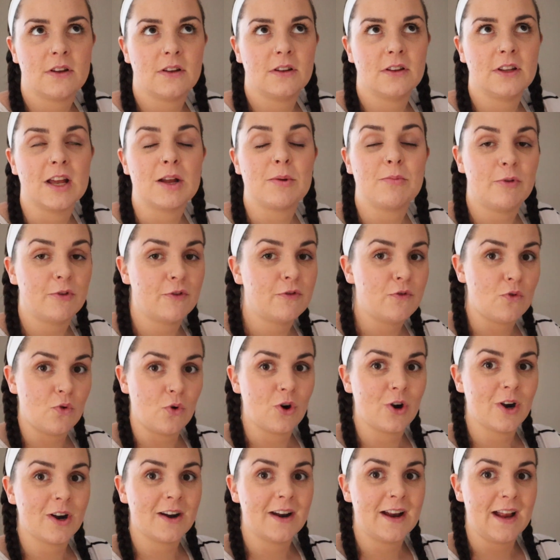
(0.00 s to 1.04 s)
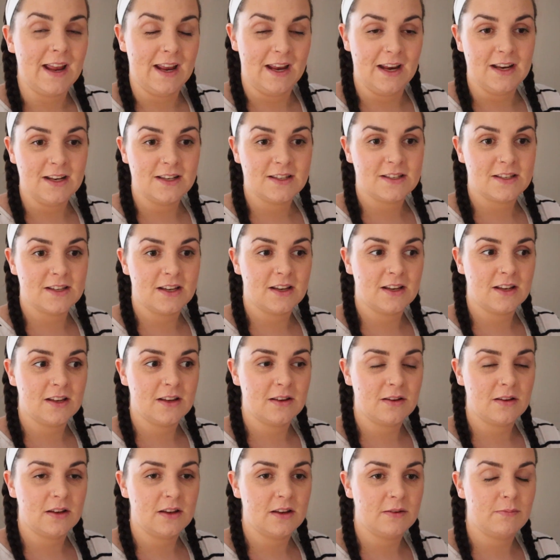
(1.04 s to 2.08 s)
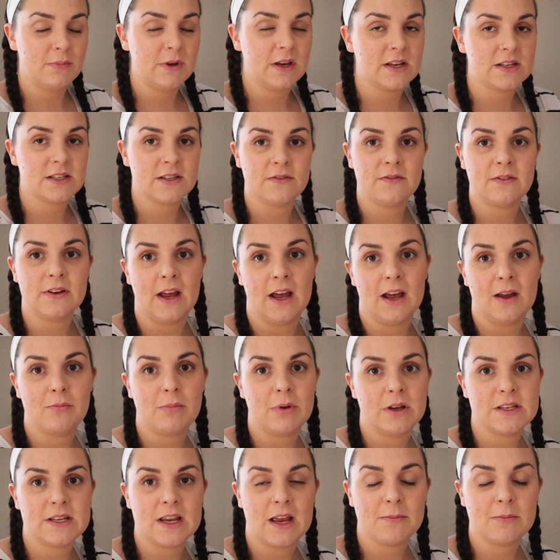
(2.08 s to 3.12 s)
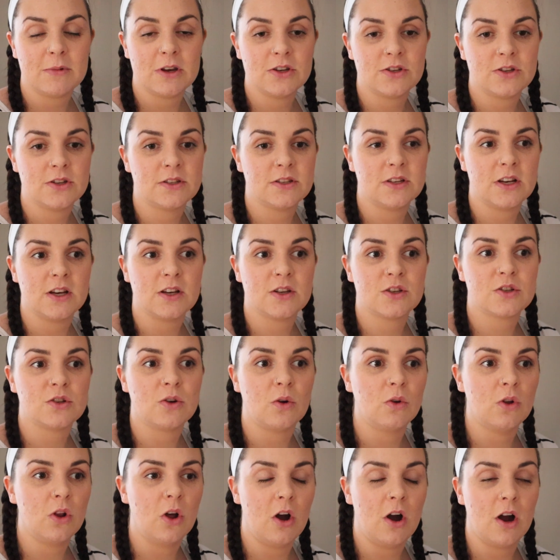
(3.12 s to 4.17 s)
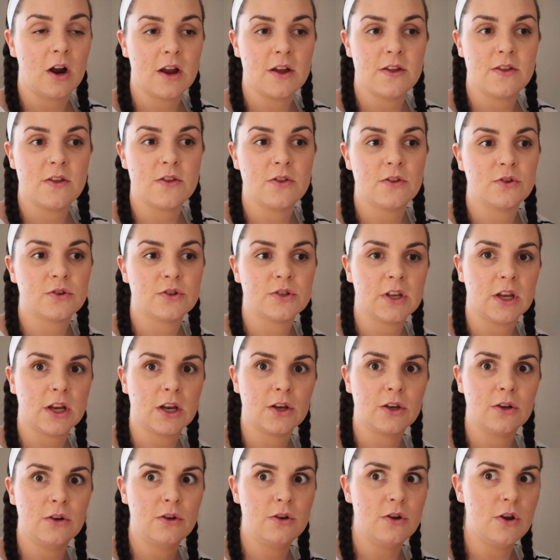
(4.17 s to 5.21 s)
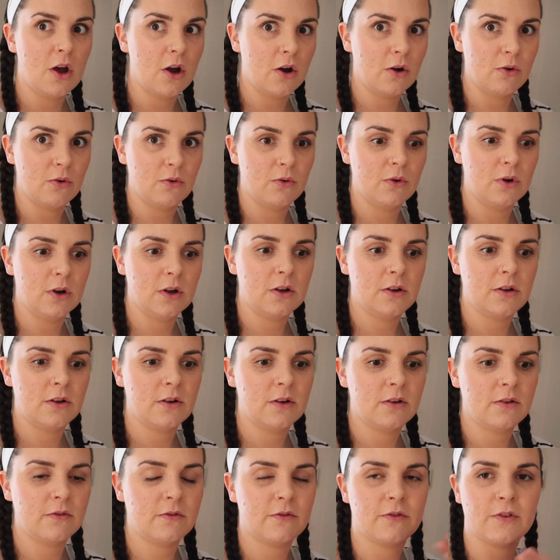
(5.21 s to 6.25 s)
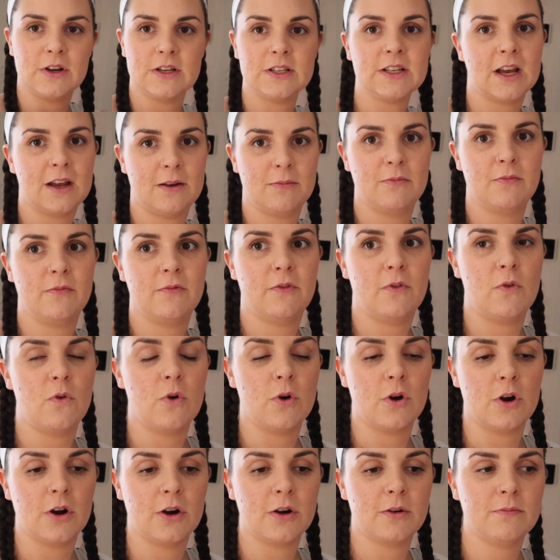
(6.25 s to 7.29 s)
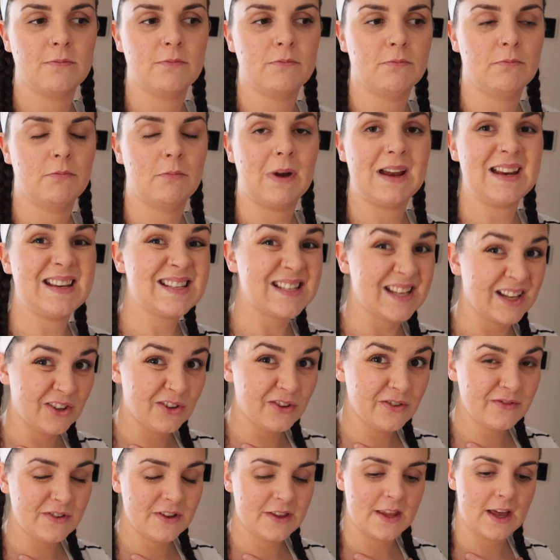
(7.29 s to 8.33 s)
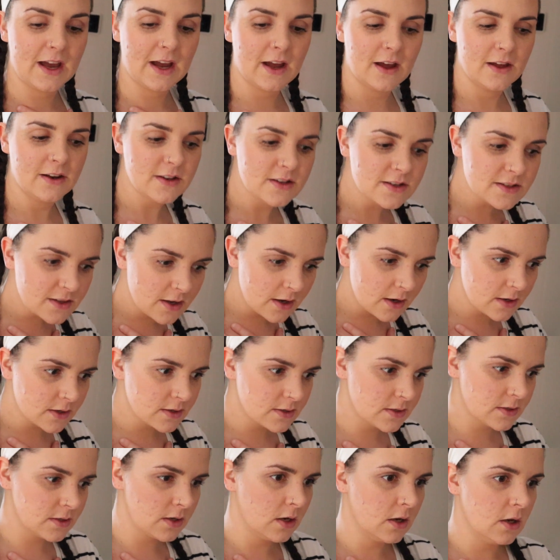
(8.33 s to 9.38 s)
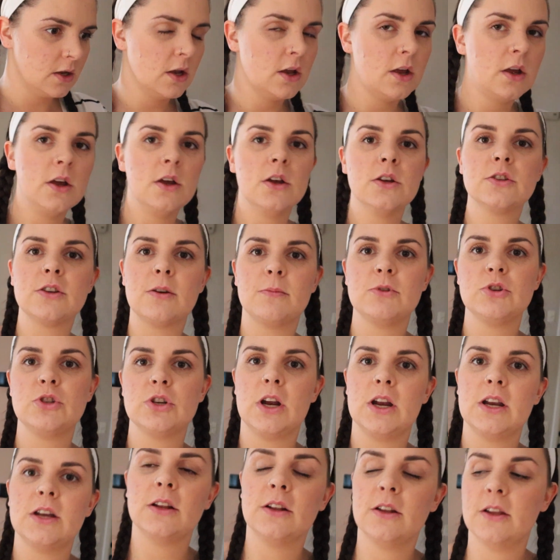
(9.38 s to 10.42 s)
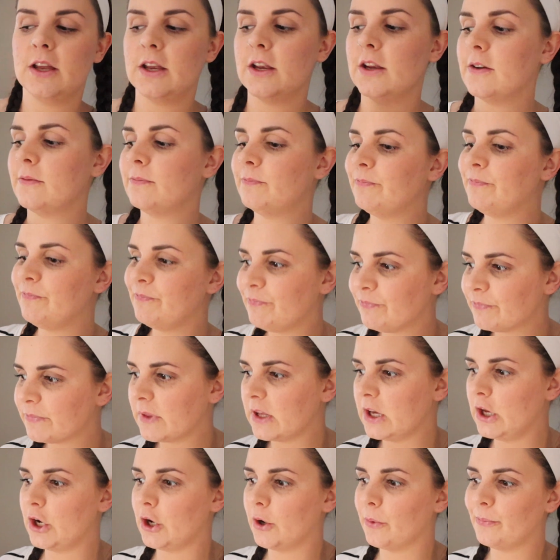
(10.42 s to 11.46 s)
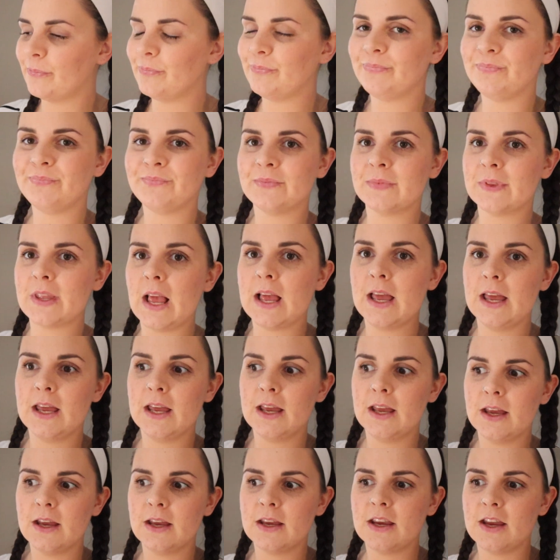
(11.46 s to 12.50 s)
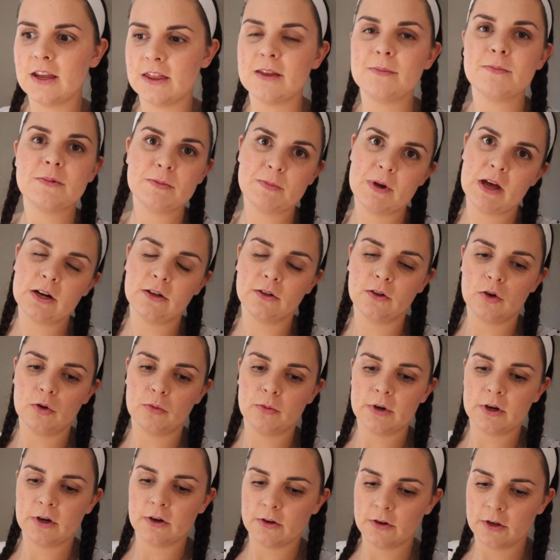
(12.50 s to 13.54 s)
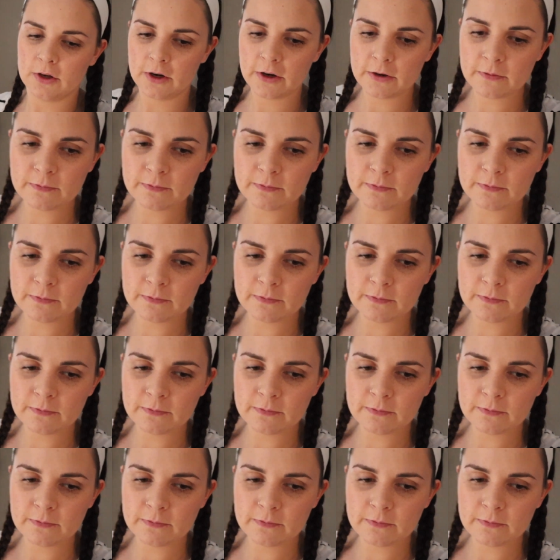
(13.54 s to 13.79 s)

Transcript: like before 8, because if not, bedtime can just take so long and then there's like no free time for myself, and that kind of sucks. So I've been trying to like, you know, get them to bed a little bit earlier.